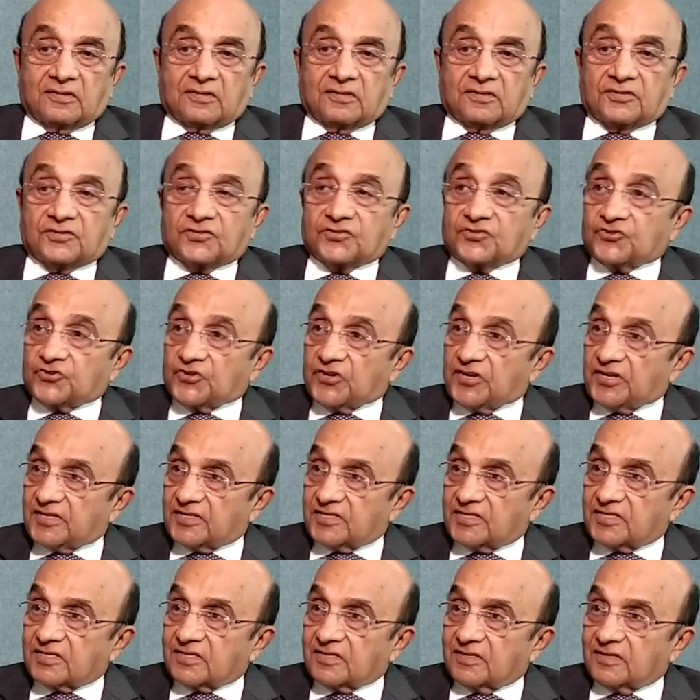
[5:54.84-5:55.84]

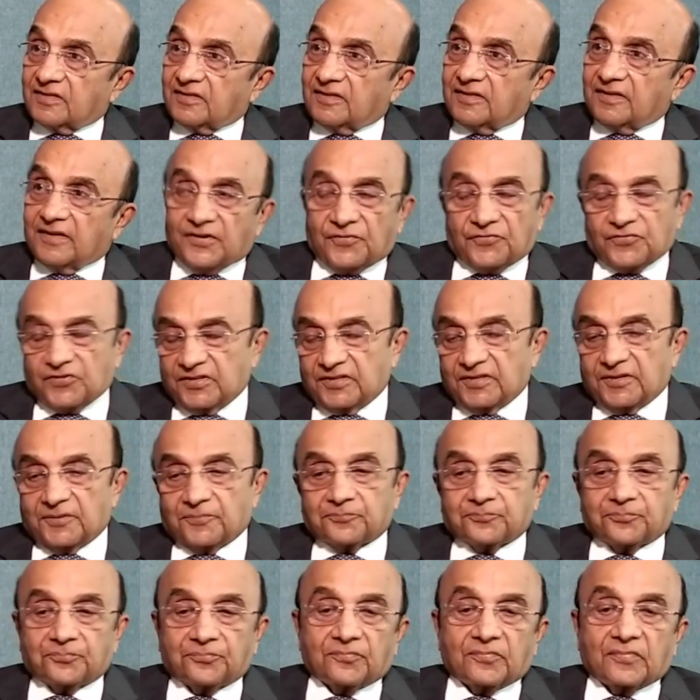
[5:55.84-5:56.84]
stress, everything.
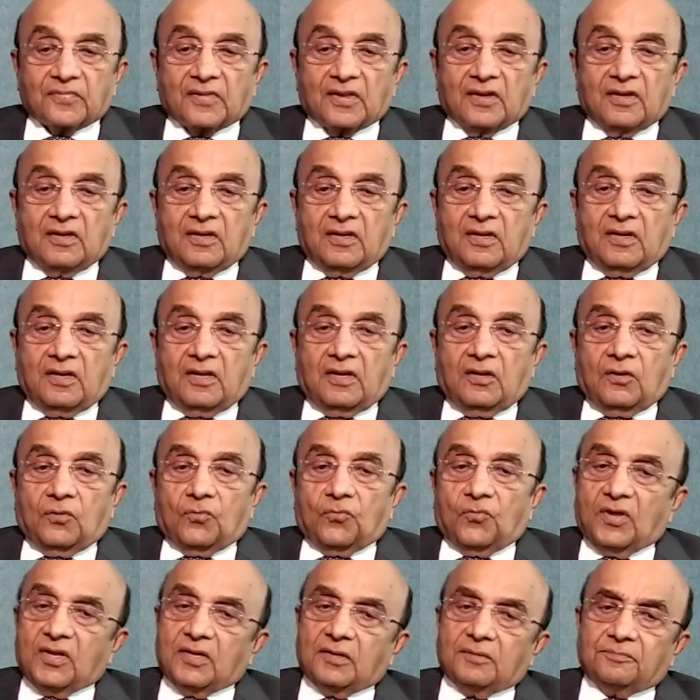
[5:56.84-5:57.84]

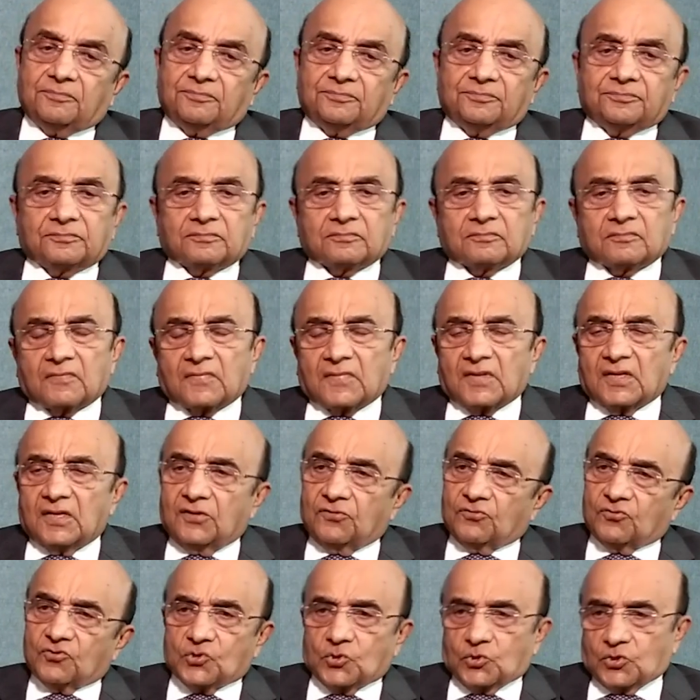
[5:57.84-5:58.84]
Well,
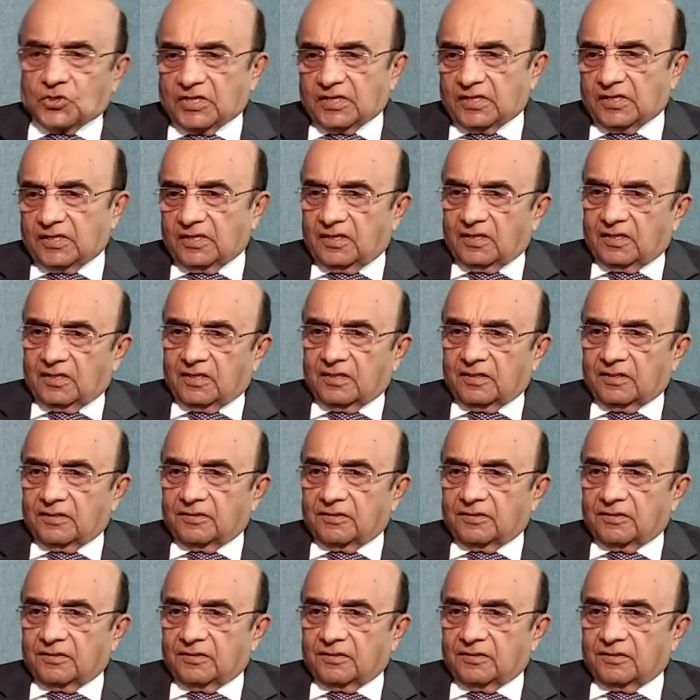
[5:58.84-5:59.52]
it was okay.